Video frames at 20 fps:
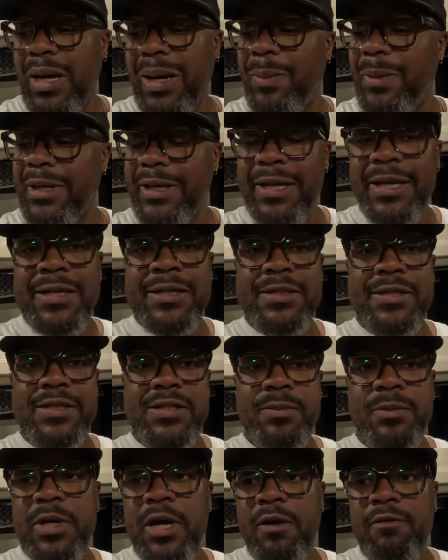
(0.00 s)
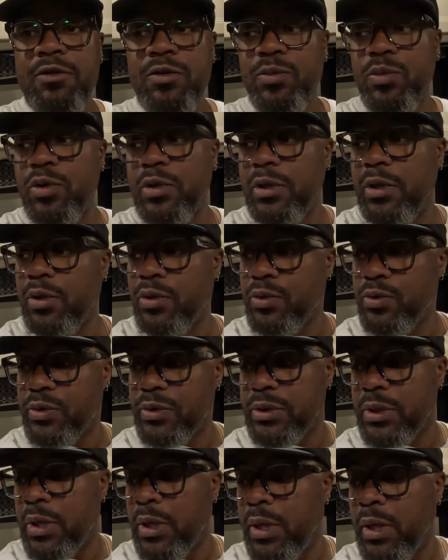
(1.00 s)
I'm going to get into some comfortable
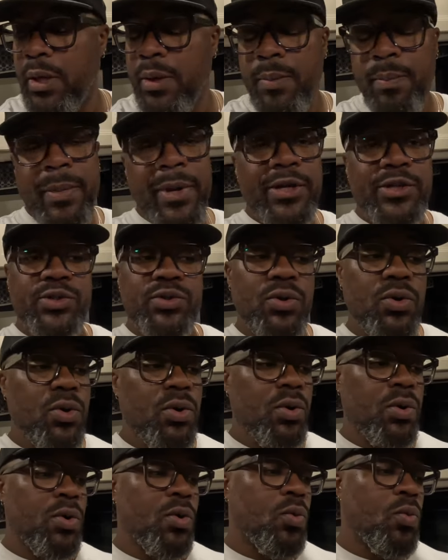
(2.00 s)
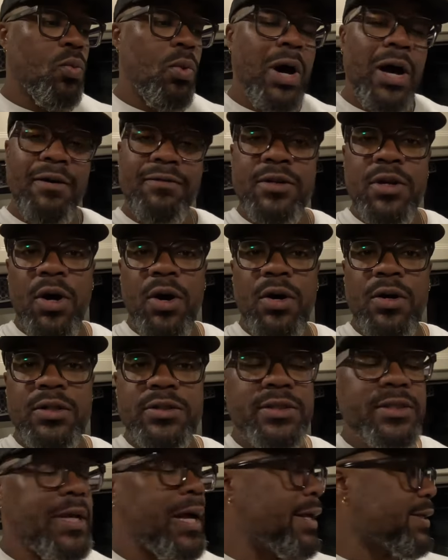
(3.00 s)
clothes, make sure Waff
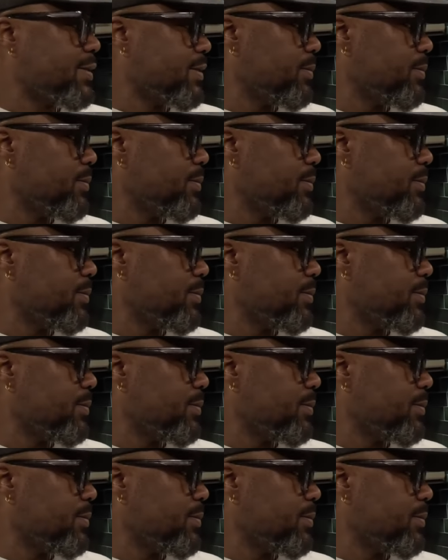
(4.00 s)
Dog's got